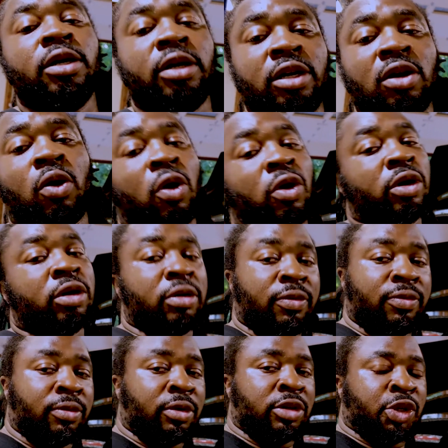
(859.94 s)
you know, or
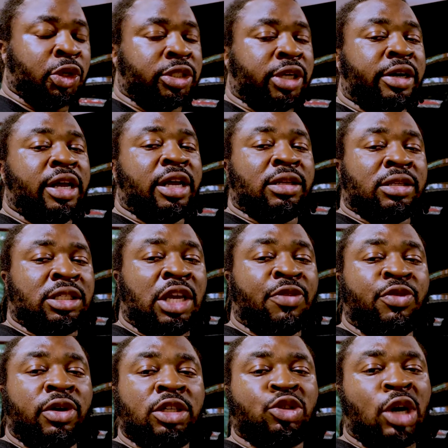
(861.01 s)
search the internet and see if
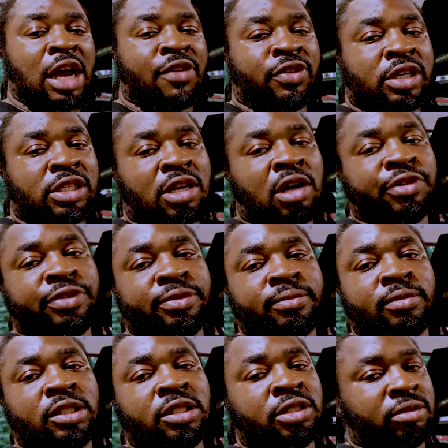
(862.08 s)
you can try it for yourself.
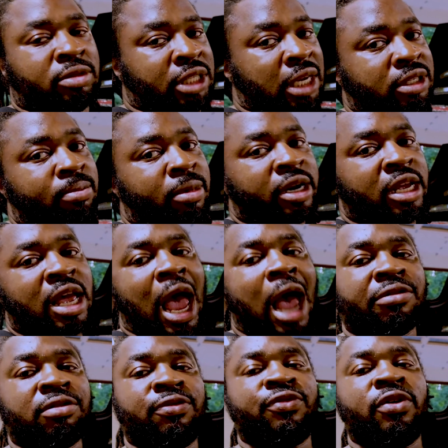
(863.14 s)
Save some money,
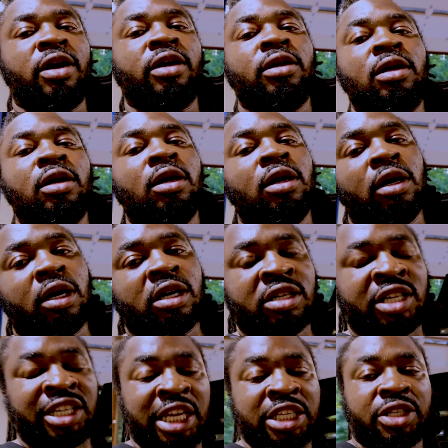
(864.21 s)
have some fun,
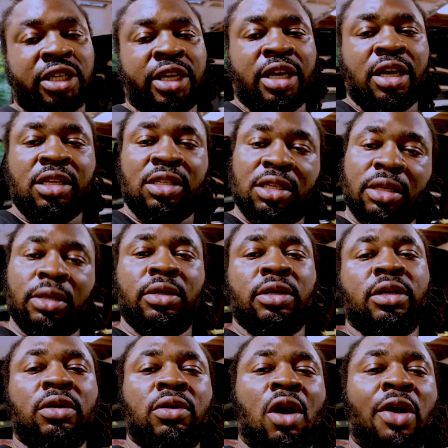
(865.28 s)
teach your kids, you
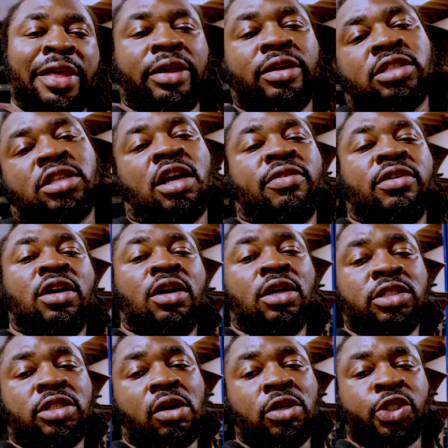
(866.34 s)
know, all that good stuff.
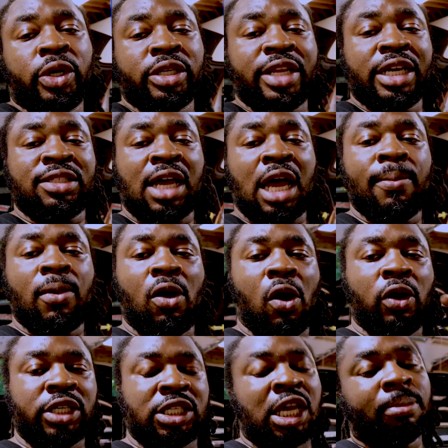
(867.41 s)
So join us next time on
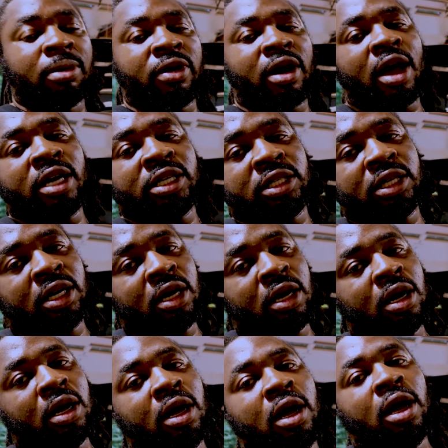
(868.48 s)
OGT Barrage.
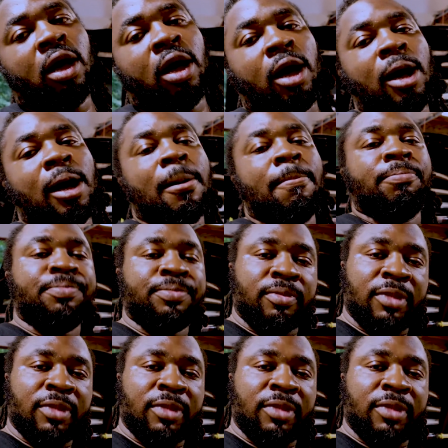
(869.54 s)
I